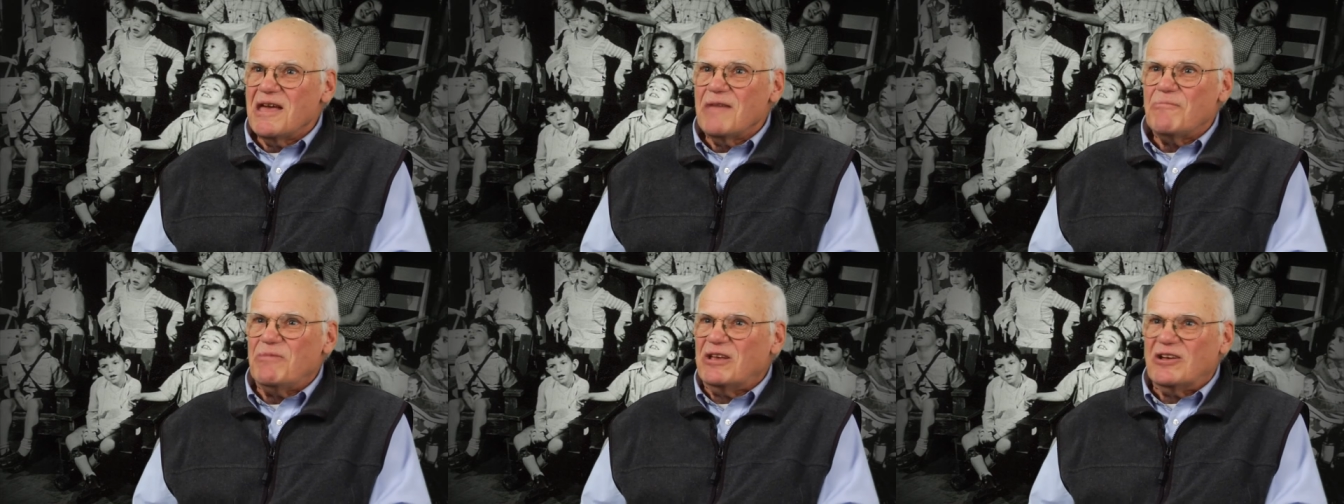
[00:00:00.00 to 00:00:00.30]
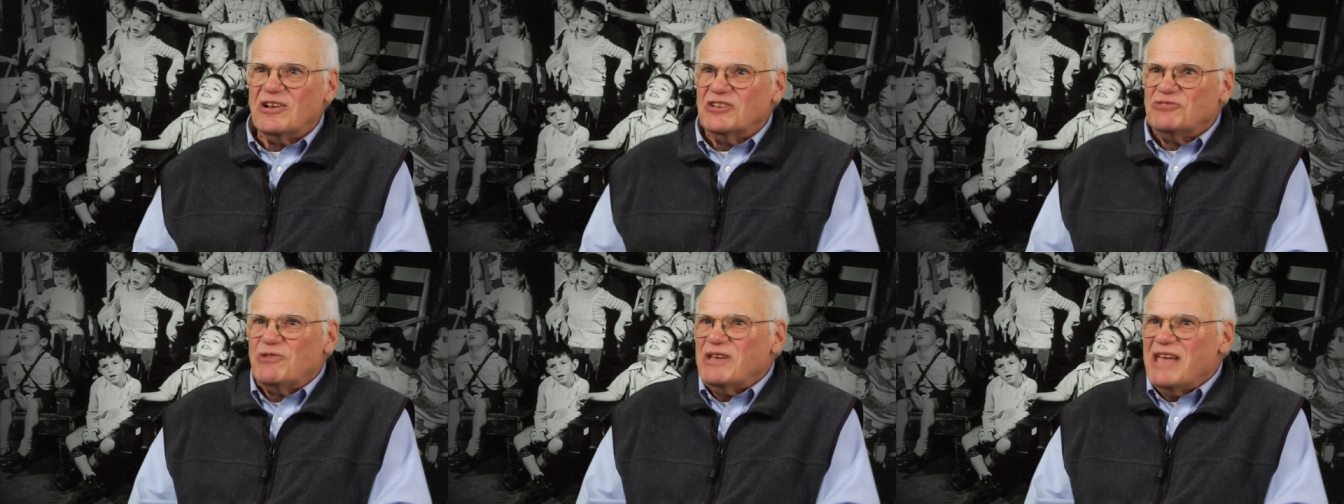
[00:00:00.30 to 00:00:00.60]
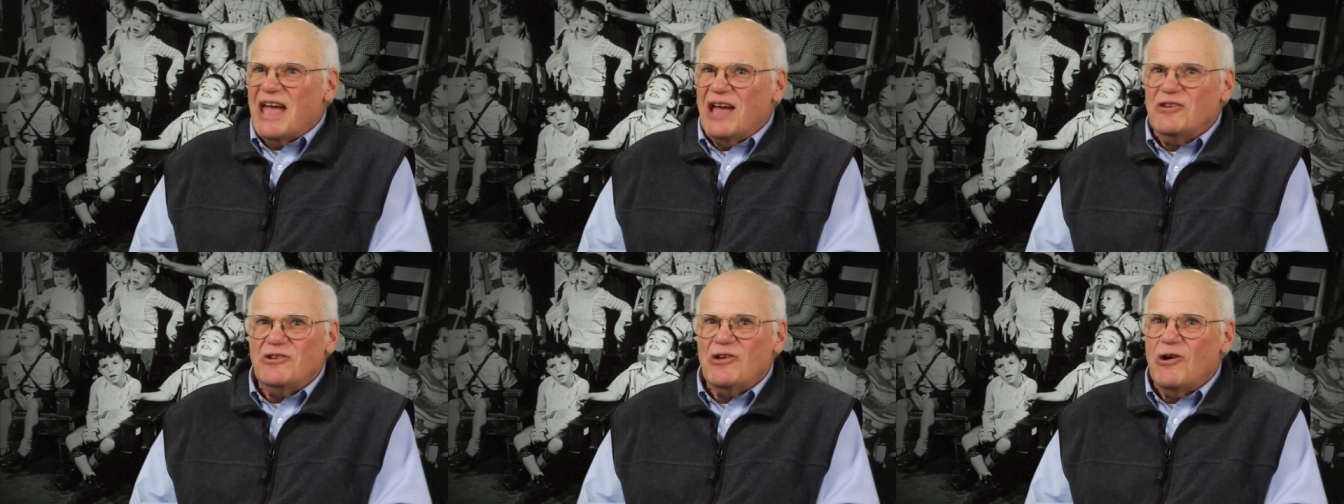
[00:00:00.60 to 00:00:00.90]
because we
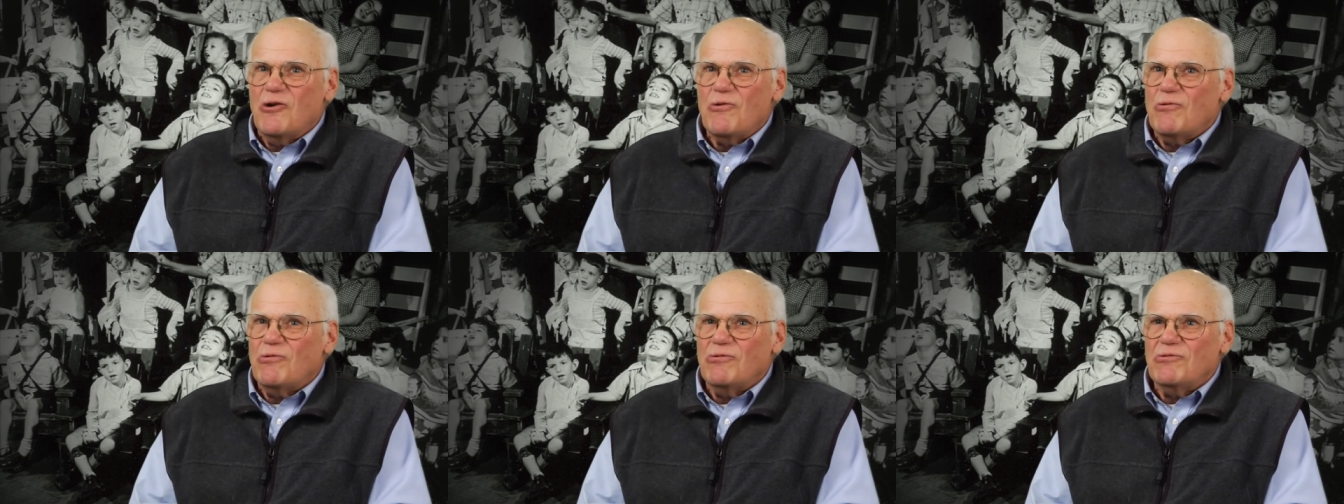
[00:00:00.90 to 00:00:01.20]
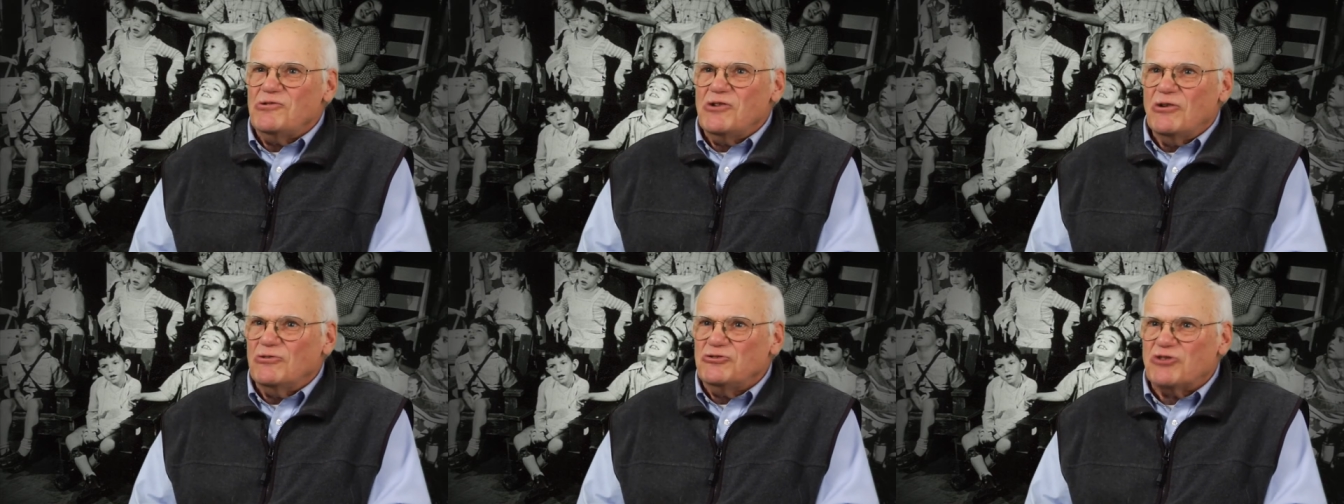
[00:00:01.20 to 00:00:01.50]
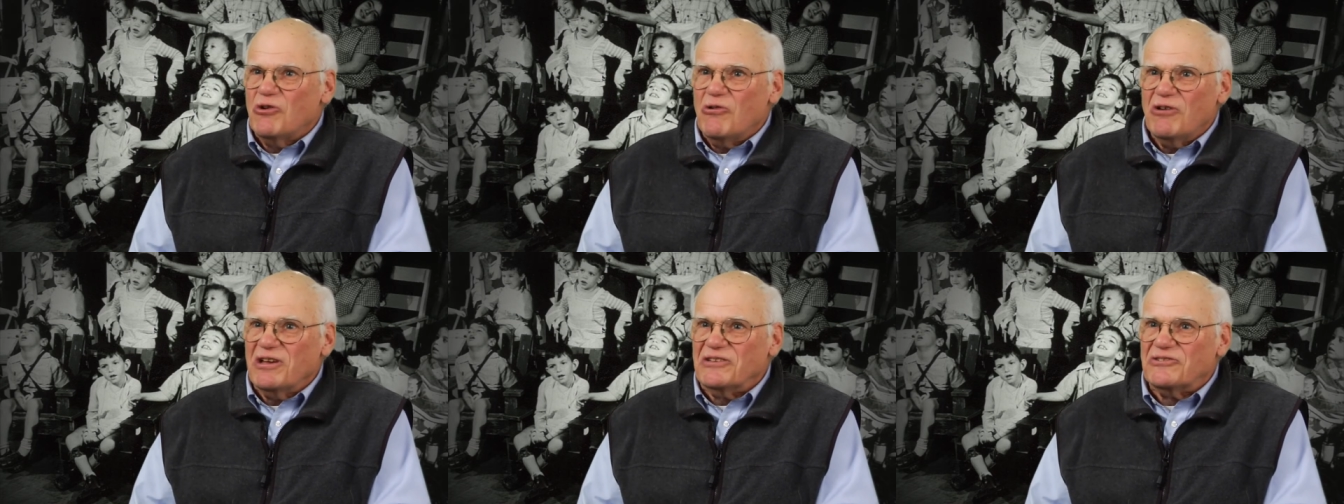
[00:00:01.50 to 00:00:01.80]
had no, no
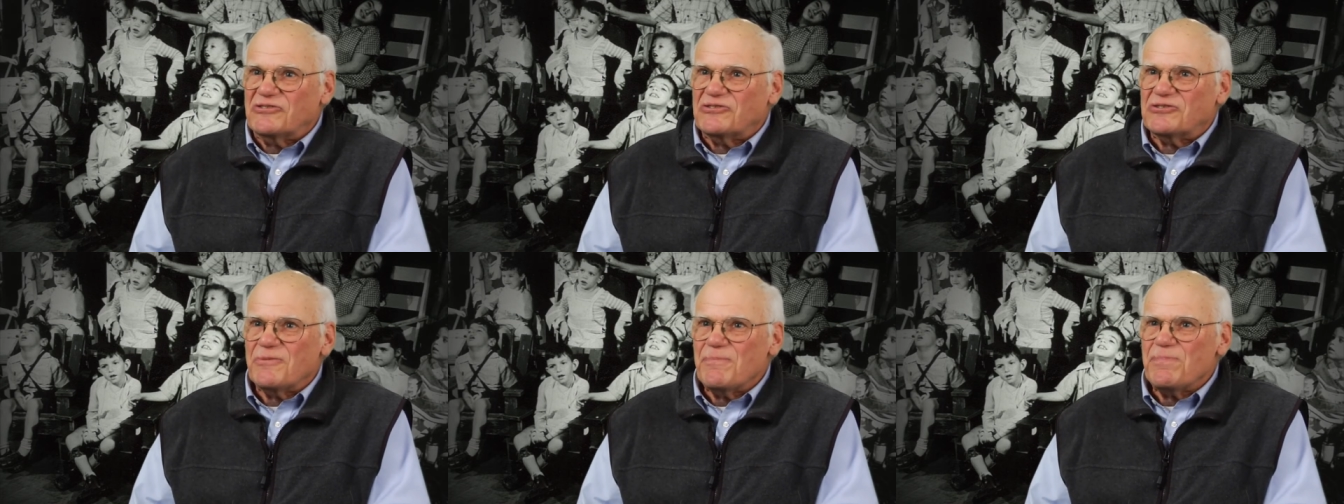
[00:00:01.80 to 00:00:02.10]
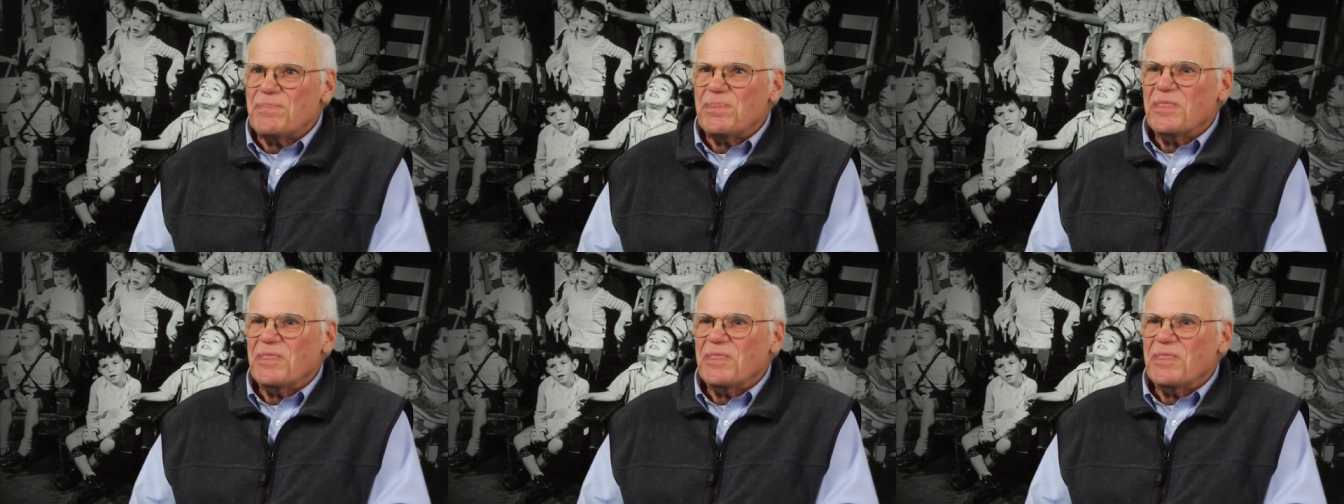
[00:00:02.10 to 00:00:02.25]
choice.